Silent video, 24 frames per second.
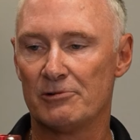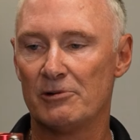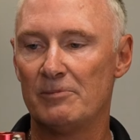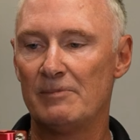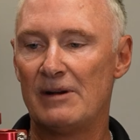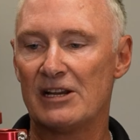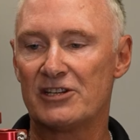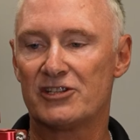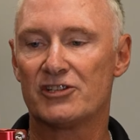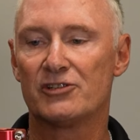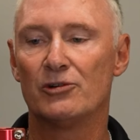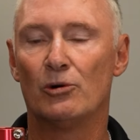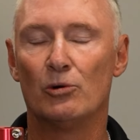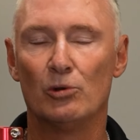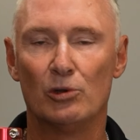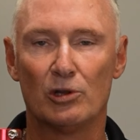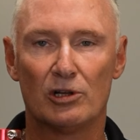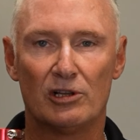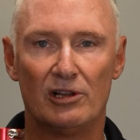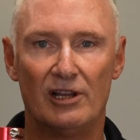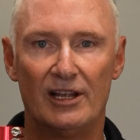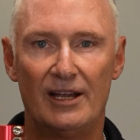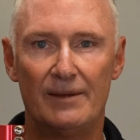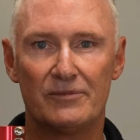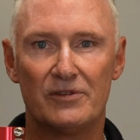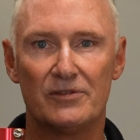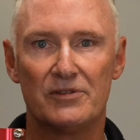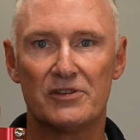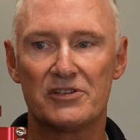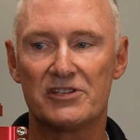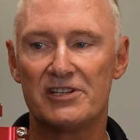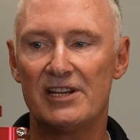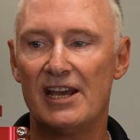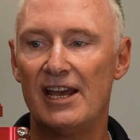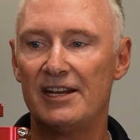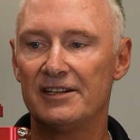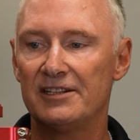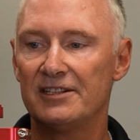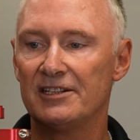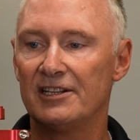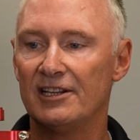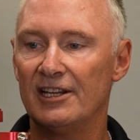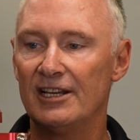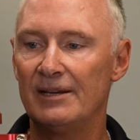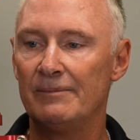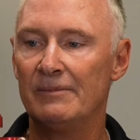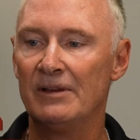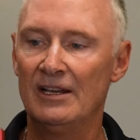are a much taller clamp than the standard
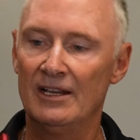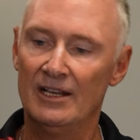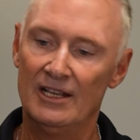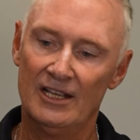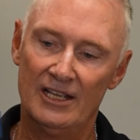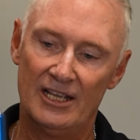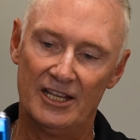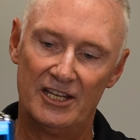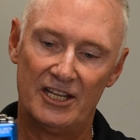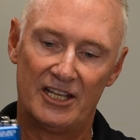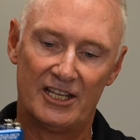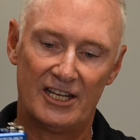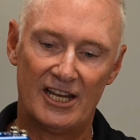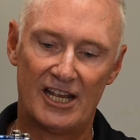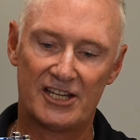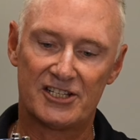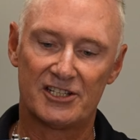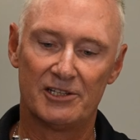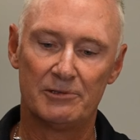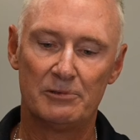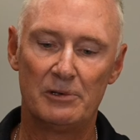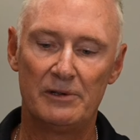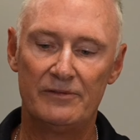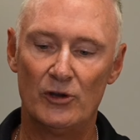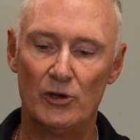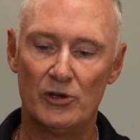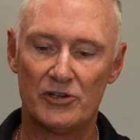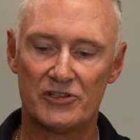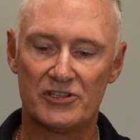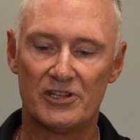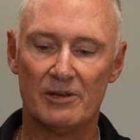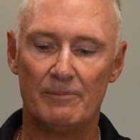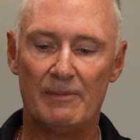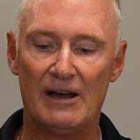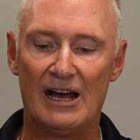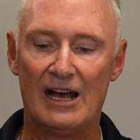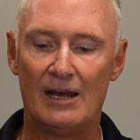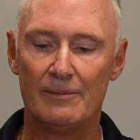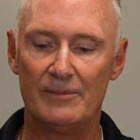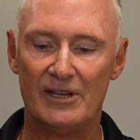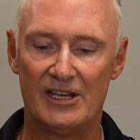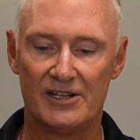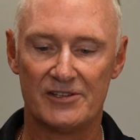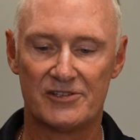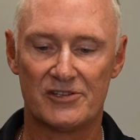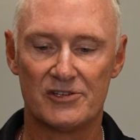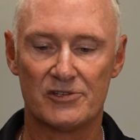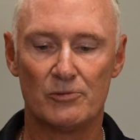clamp, and you can actually reverse the bar
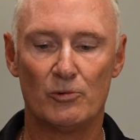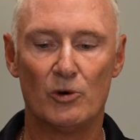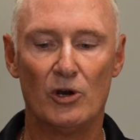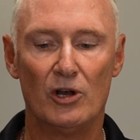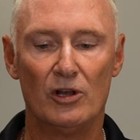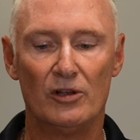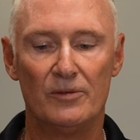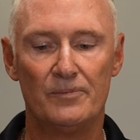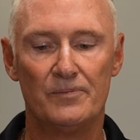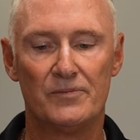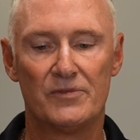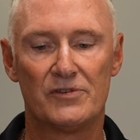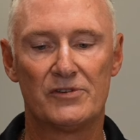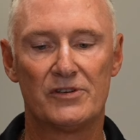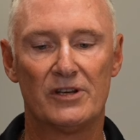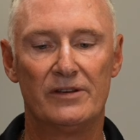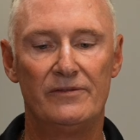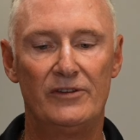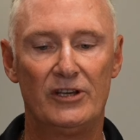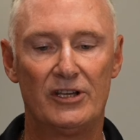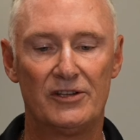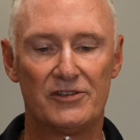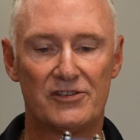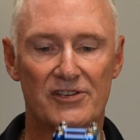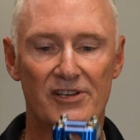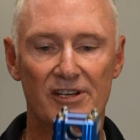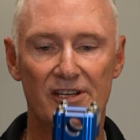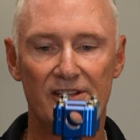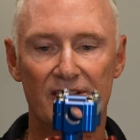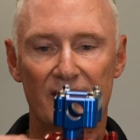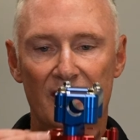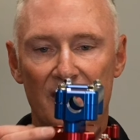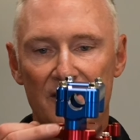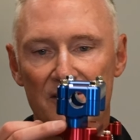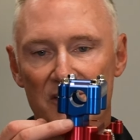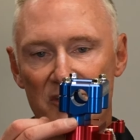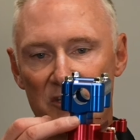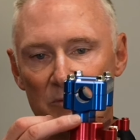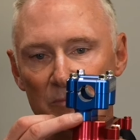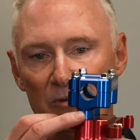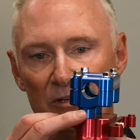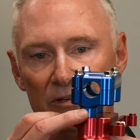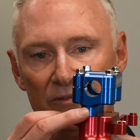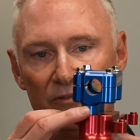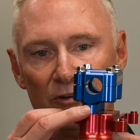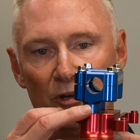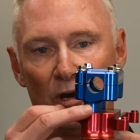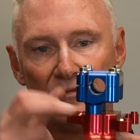mounts as well. So if you can see there's a
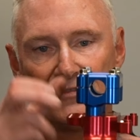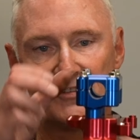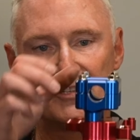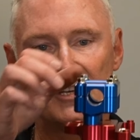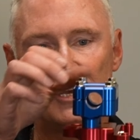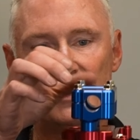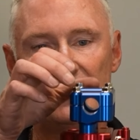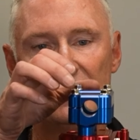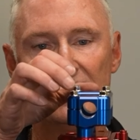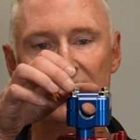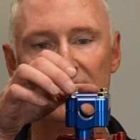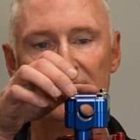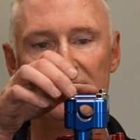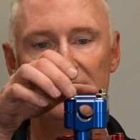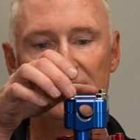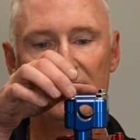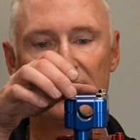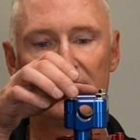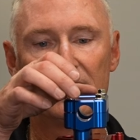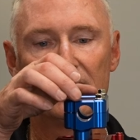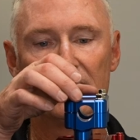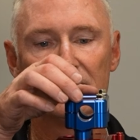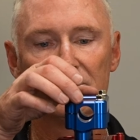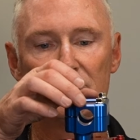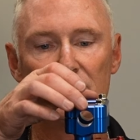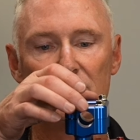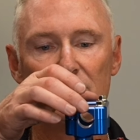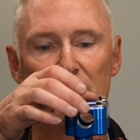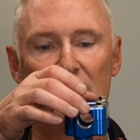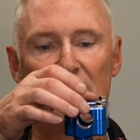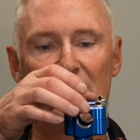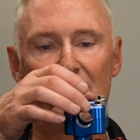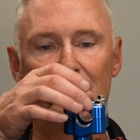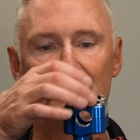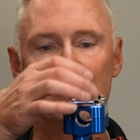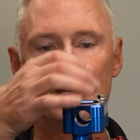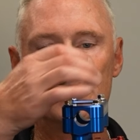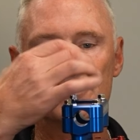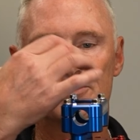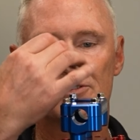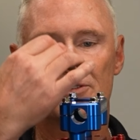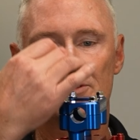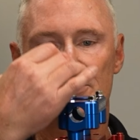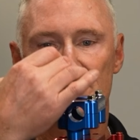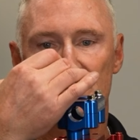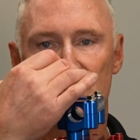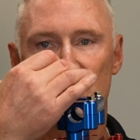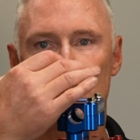bit of an offset. You can undo the bar
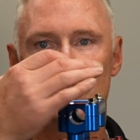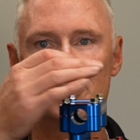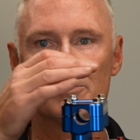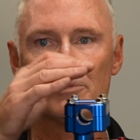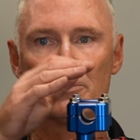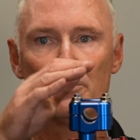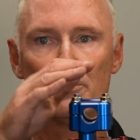mounts, turn them